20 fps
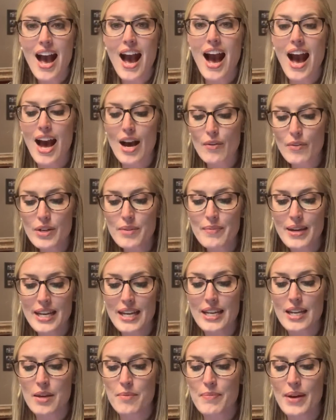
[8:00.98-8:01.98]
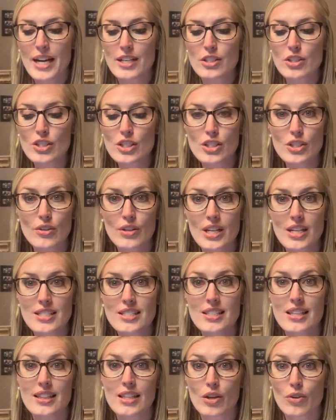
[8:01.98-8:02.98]
I want to make an impact on students
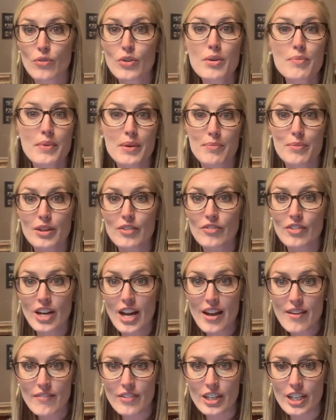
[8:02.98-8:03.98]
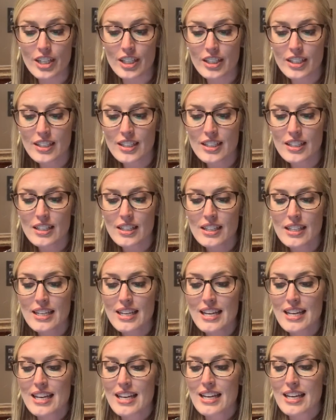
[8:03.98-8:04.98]
that they'll remember forever.
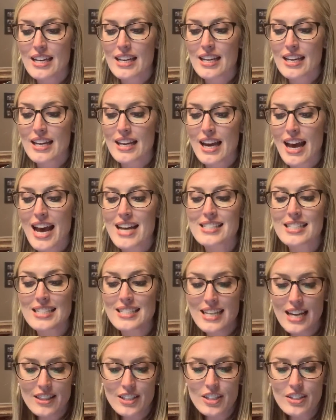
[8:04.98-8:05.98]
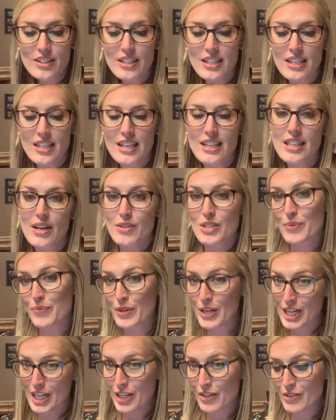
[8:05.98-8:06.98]
As I sat there thinking that was a
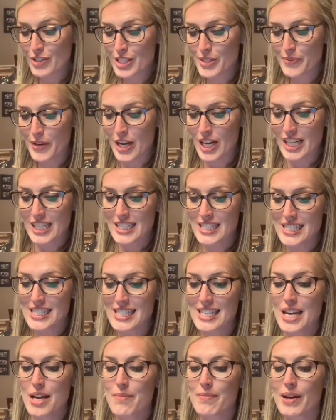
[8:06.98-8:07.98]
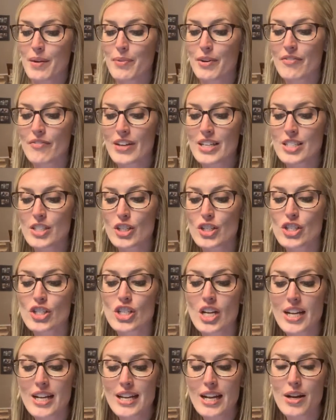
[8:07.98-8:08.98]
pretty good response, my professor
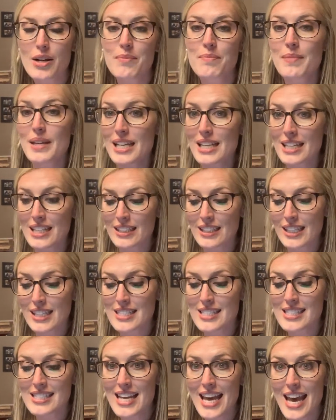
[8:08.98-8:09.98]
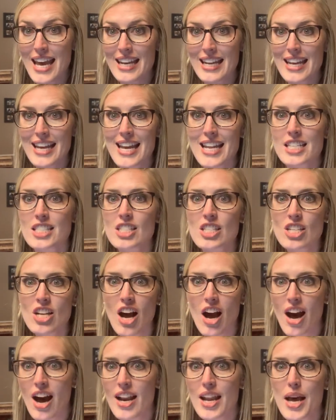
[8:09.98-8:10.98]
shut it down immediately and said, it's
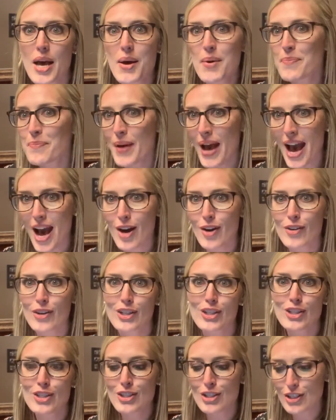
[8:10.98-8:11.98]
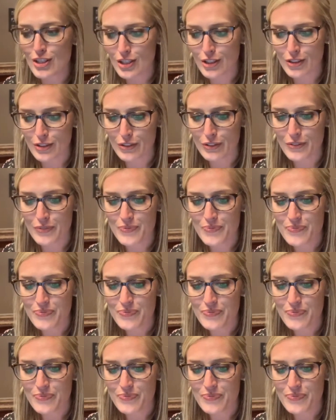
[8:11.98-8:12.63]
not about you.